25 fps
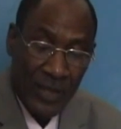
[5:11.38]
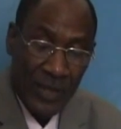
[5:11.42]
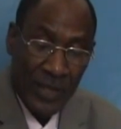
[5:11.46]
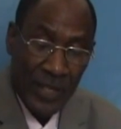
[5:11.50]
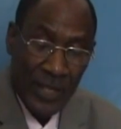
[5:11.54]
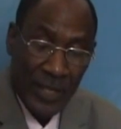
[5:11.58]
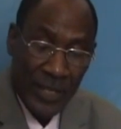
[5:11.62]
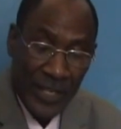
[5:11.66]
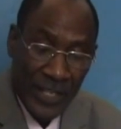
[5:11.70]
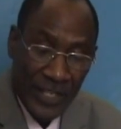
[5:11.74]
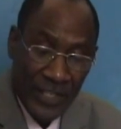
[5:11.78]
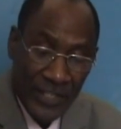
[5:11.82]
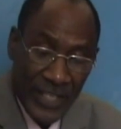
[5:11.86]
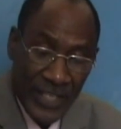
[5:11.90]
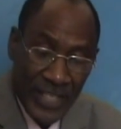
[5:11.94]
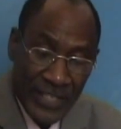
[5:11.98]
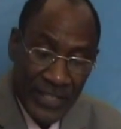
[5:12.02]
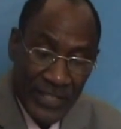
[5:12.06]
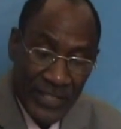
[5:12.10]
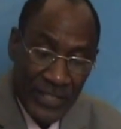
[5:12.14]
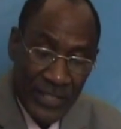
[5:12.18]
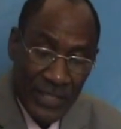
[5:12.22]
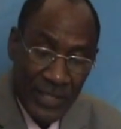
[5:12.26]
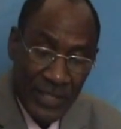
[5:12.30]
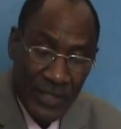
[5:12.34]

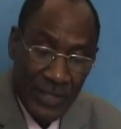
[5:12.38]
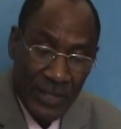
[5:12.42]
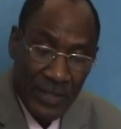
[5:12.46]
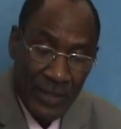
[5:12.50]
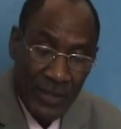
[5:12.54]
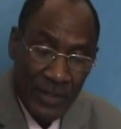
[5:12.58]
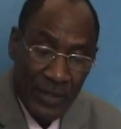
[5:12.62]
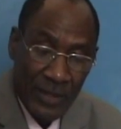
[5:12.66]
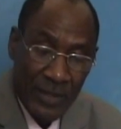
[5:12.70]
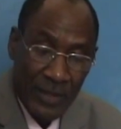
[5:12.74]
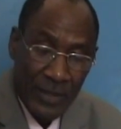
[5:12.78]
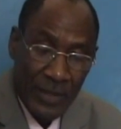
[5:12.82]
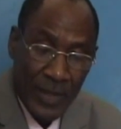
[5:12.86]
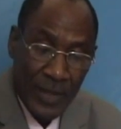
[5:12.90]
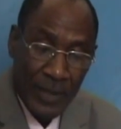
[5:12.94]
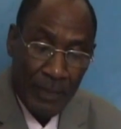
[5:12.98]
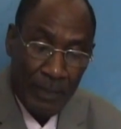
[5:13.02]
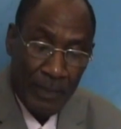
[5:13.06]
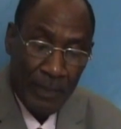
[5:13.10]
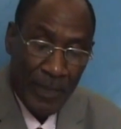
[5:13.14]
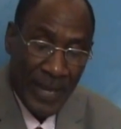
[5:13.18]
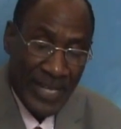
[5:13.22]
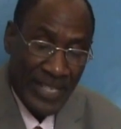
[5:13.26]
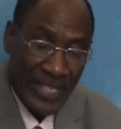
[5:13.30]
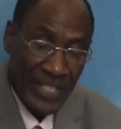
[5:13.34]
releases
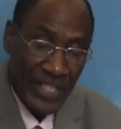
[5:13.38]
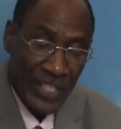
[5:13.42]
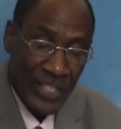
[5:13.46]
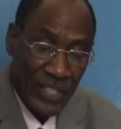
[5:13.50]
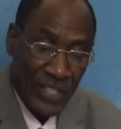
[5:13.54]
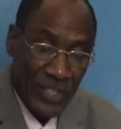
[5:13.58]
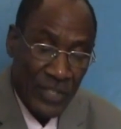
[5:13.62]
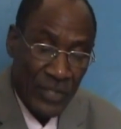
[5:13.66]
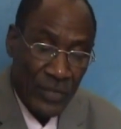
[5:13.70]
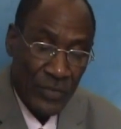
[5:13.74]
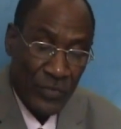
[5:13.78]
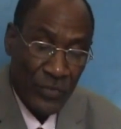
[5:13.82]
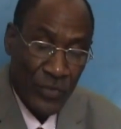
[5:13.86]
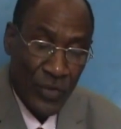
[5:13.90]
the parties